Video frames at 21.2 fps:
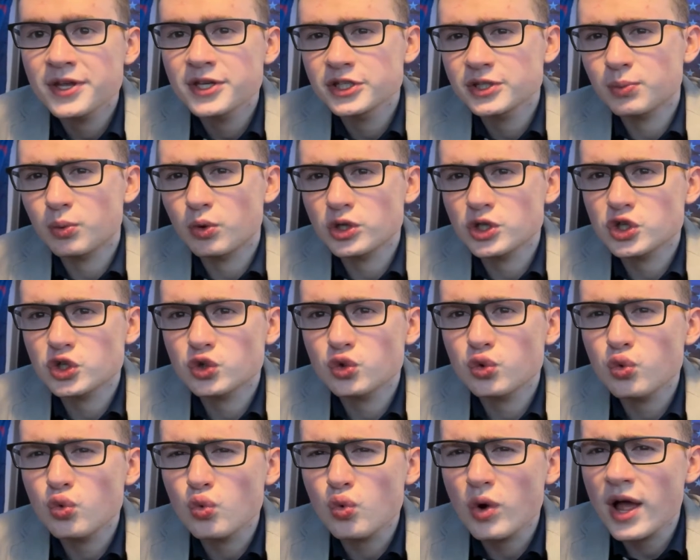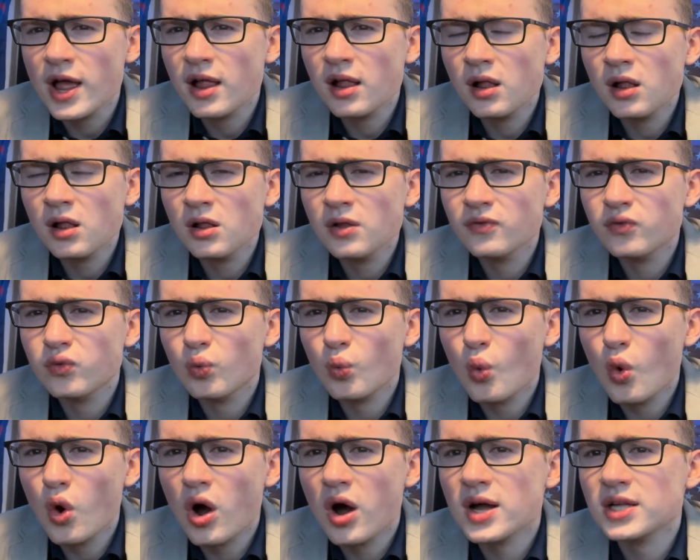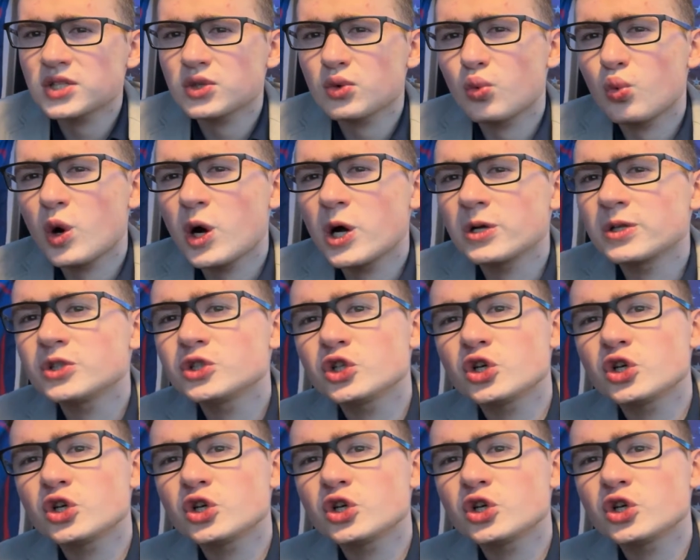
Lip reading: supports 12-watt wireless